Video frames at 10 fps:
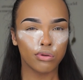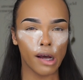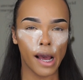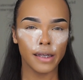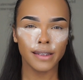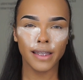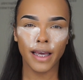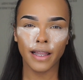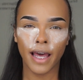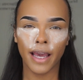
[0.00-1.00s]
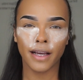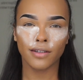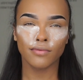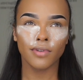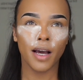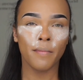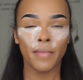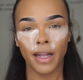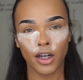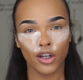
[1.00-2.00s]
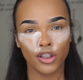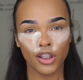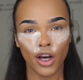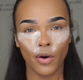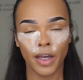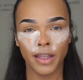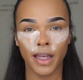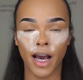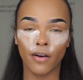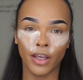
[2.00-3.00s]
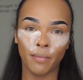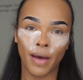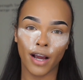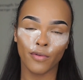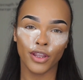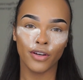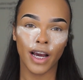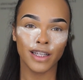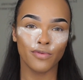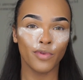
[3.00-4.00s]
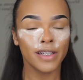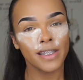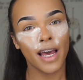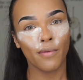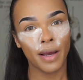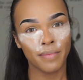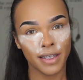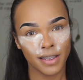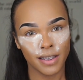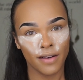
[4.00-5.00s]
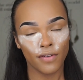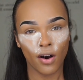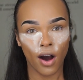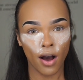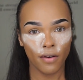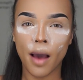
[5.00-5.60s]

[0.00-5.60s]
I'd say like a minute or so, and then I'll get back with you guys once I wipe this stuff off.